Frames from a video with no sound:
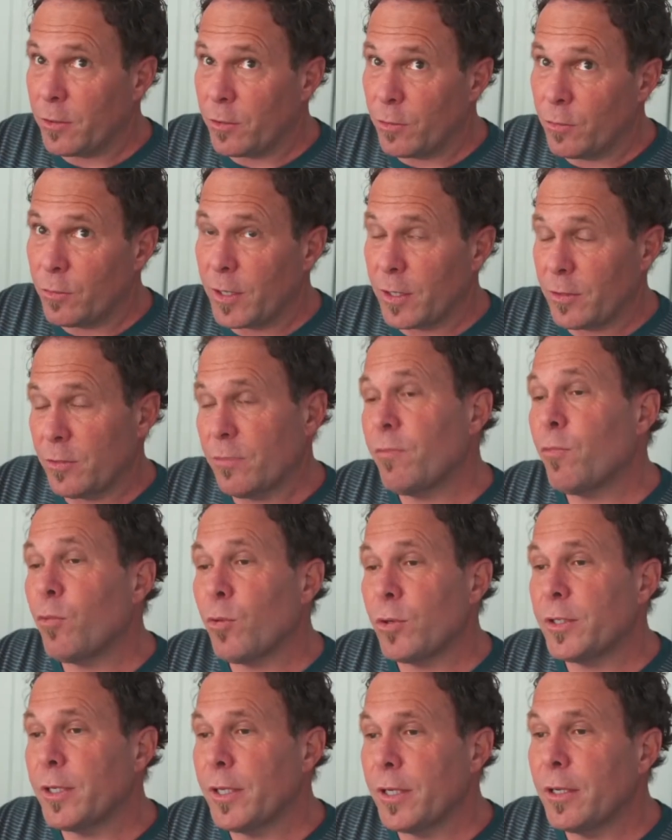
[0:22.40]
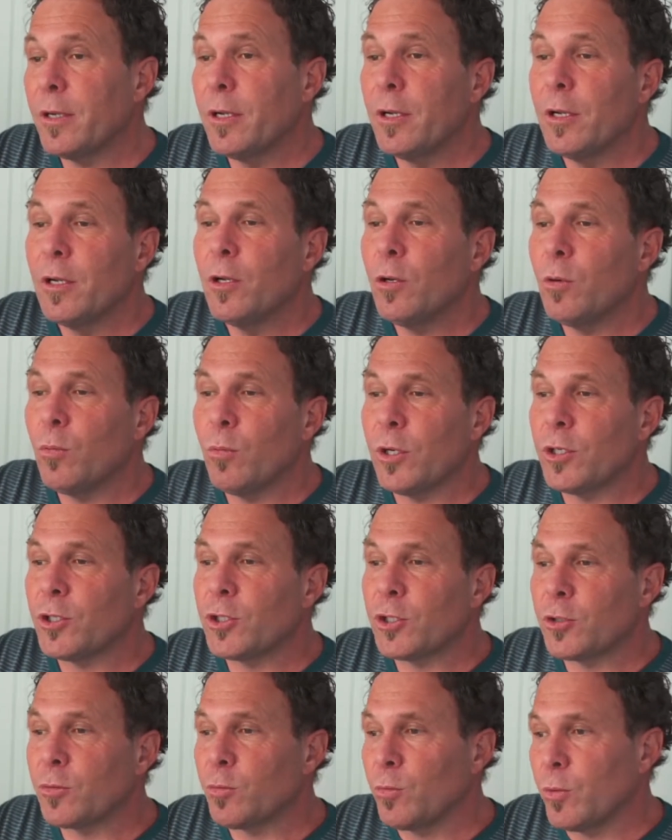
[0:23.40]
to 2014,
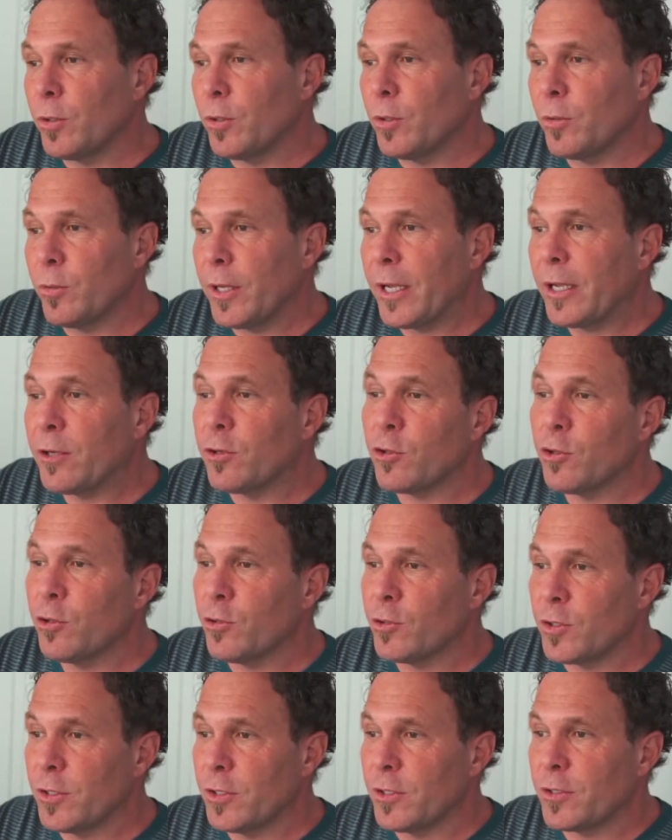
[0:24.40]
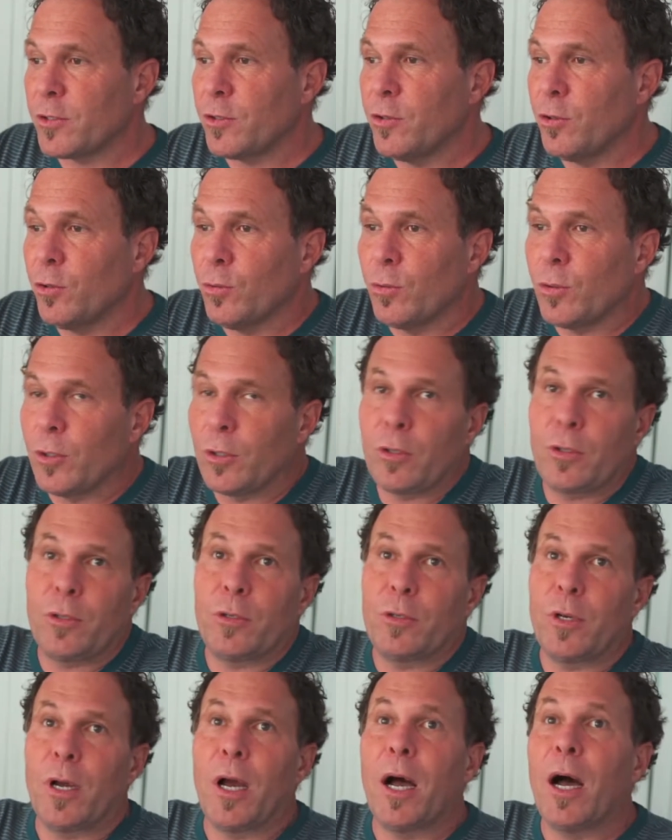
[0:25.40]
which when we introduced this
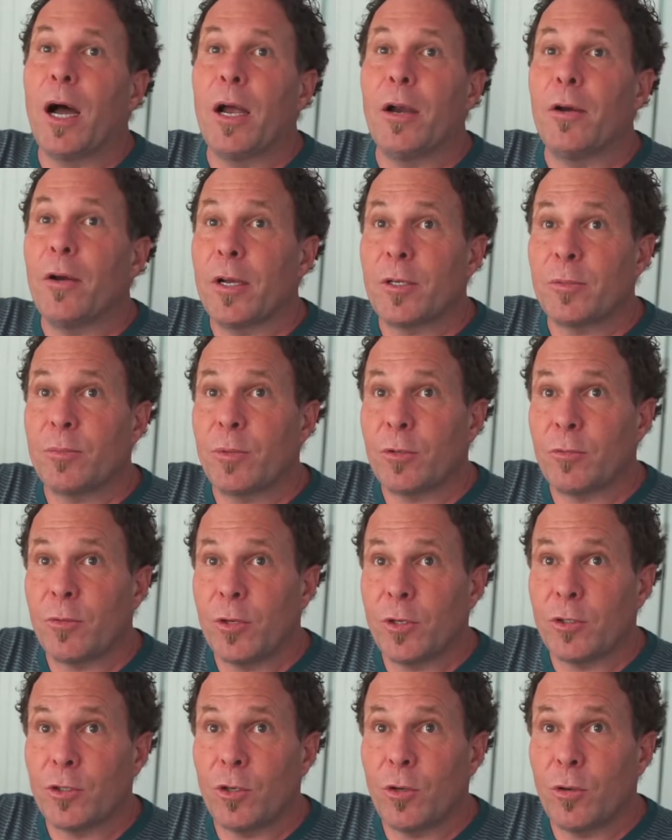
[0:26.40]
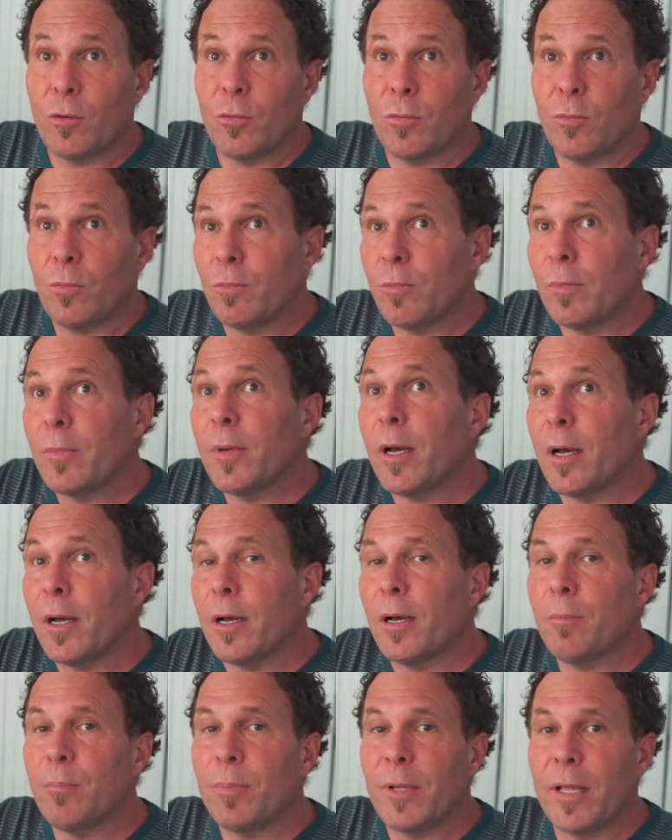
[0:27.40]
newer, higher aspect ratio
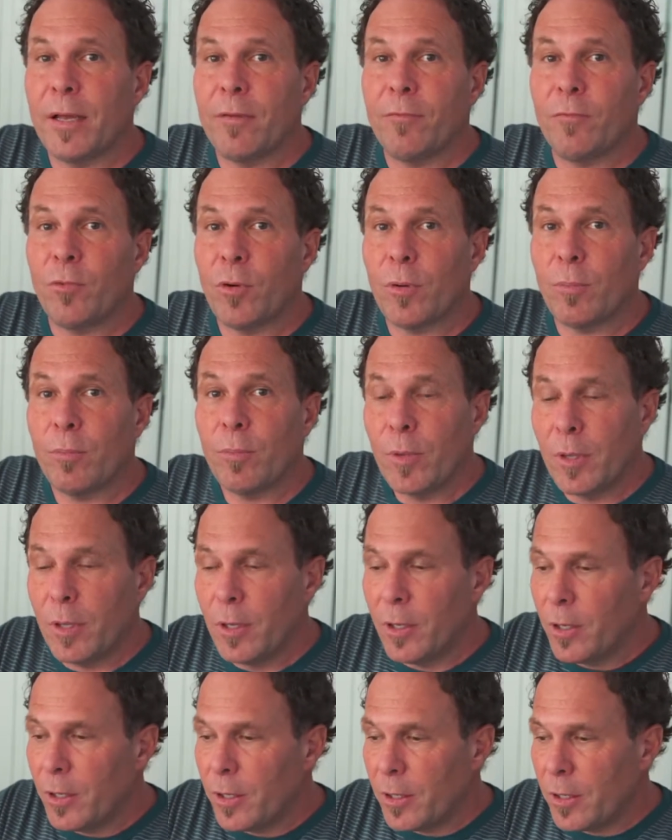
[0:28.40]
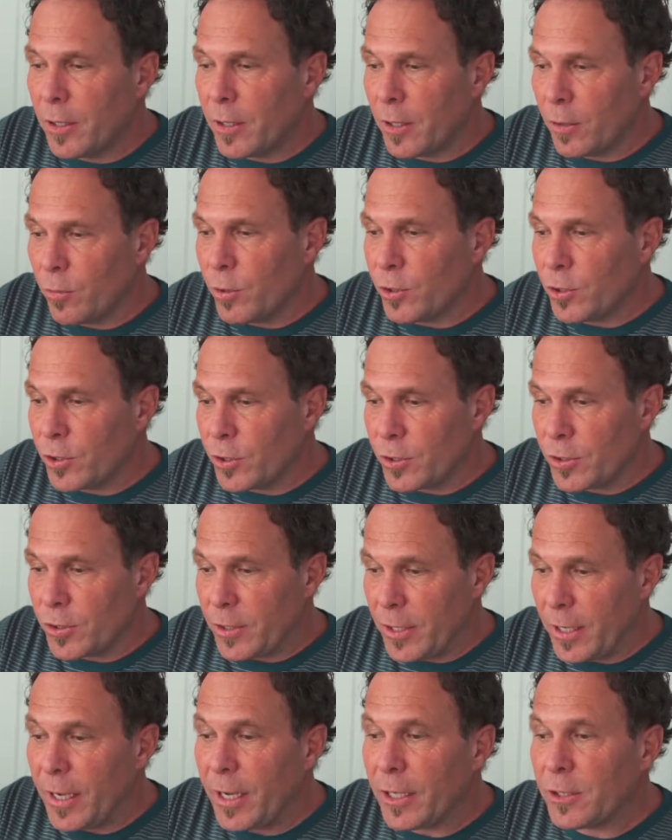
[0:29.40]
planform, which
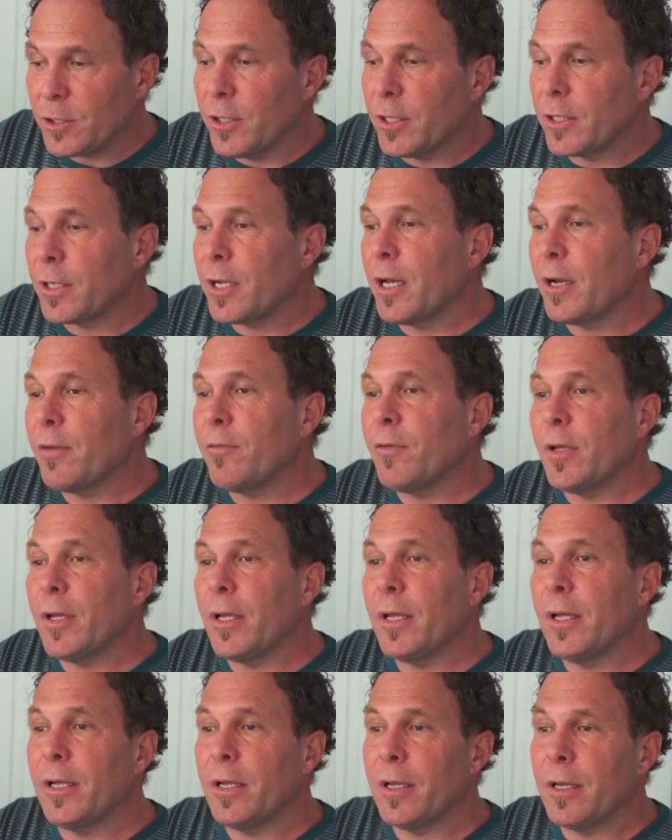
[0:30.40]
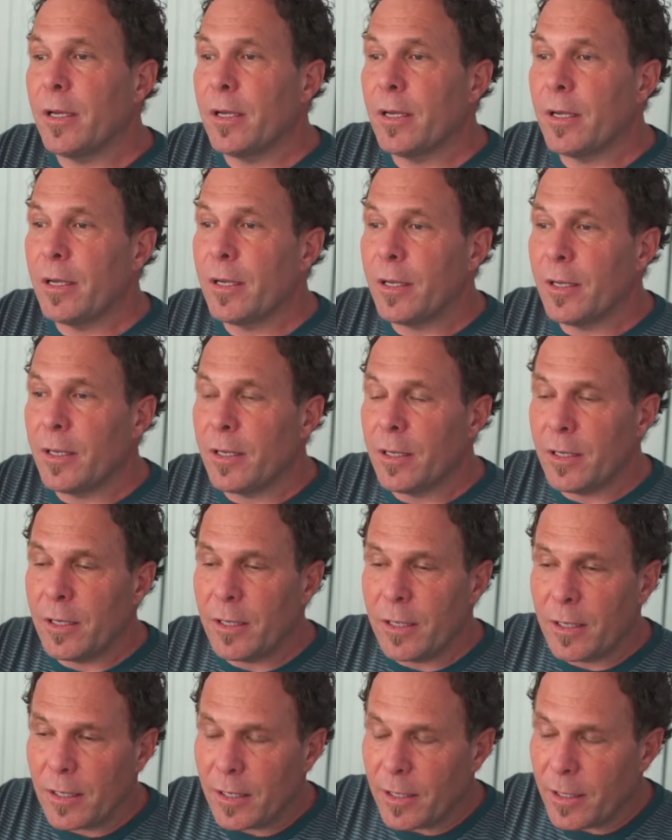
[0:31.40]
is actually kind of
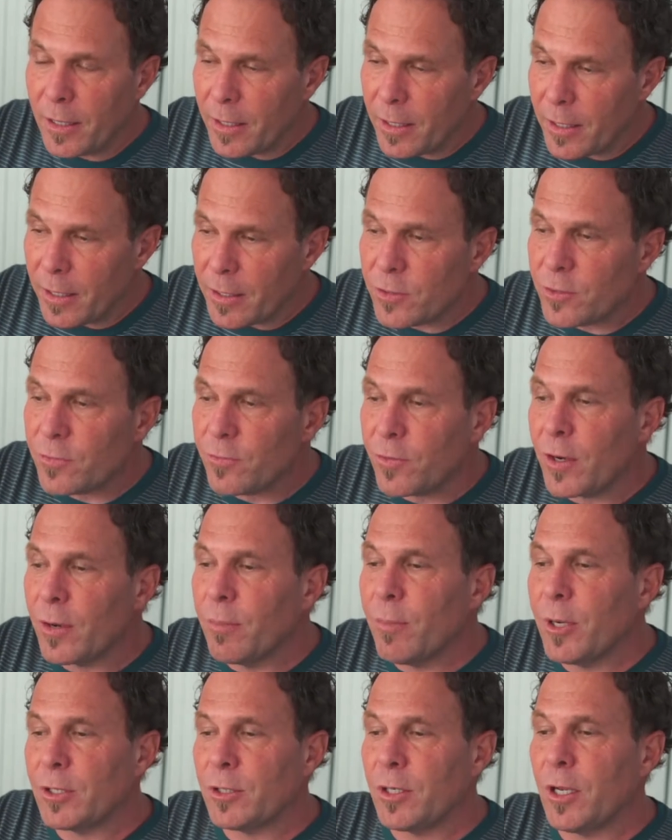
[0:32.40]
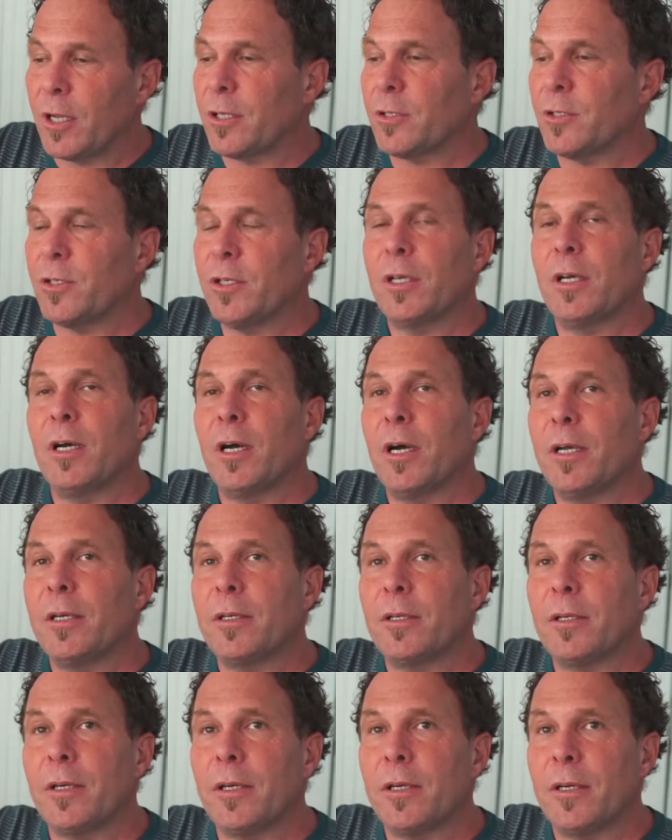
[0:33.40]
it is very much like a sea kite
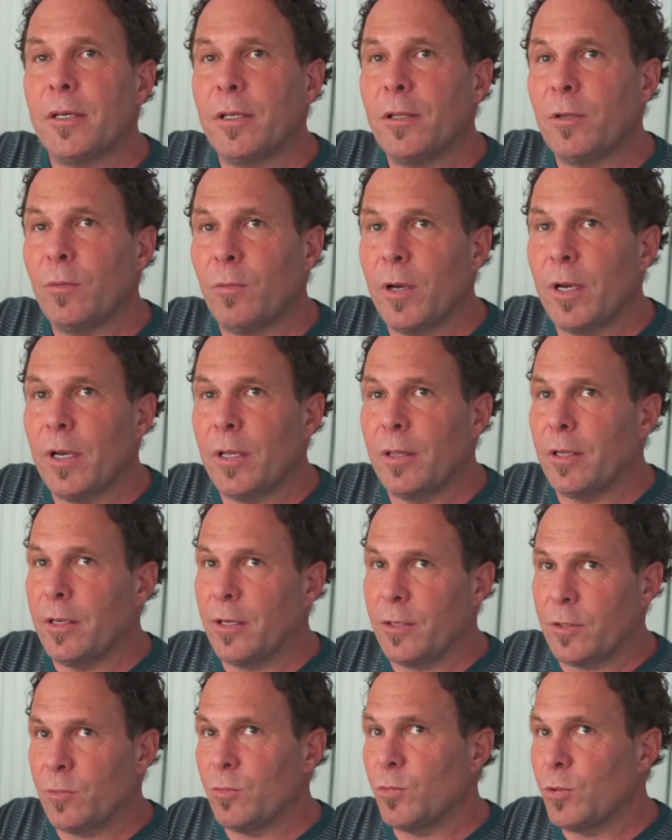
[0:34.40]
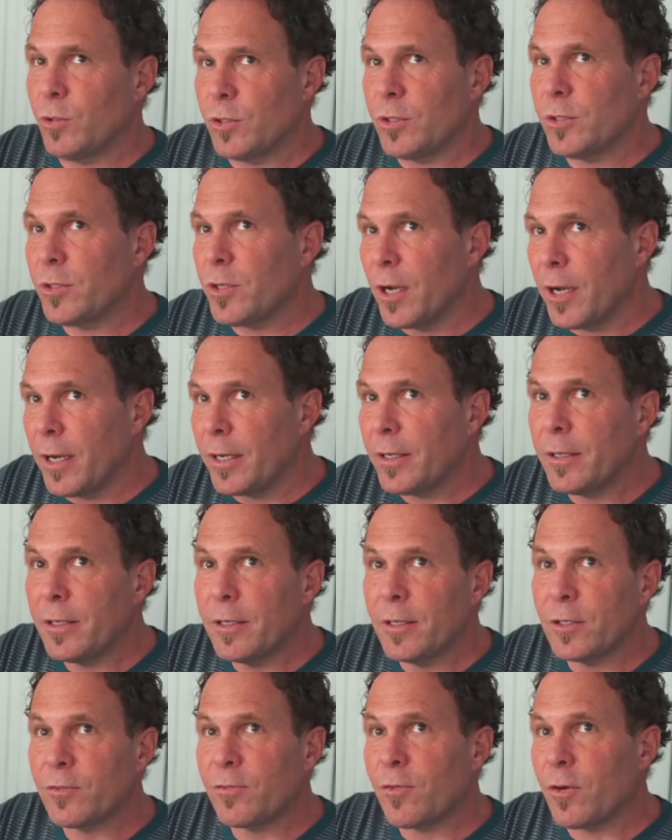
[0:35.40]
in the way that it was designed
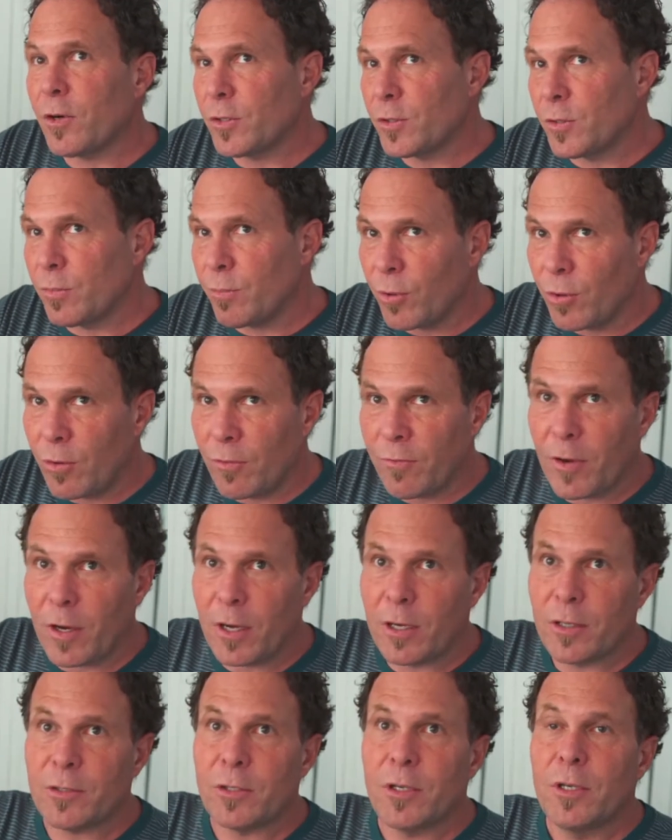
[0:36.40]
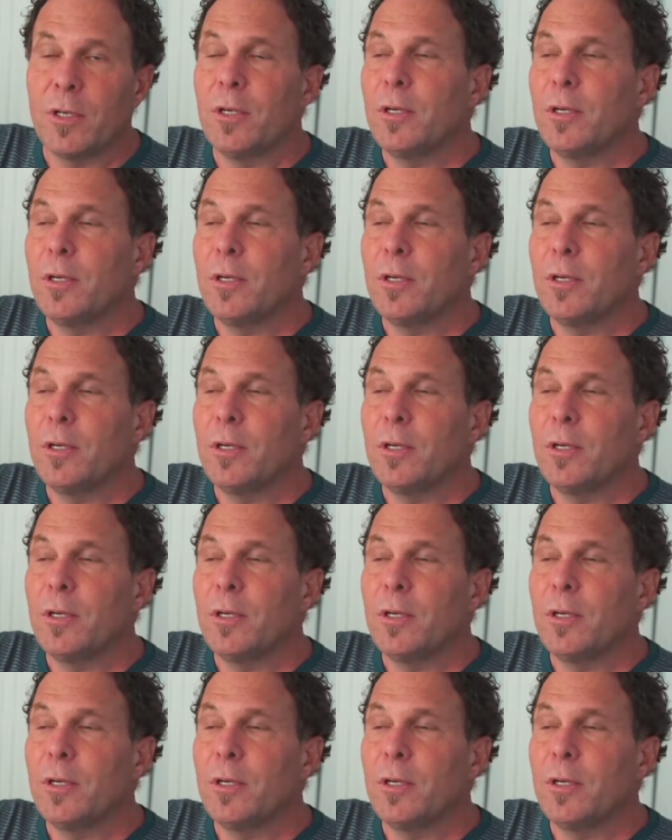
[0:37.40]
as far as the profiles.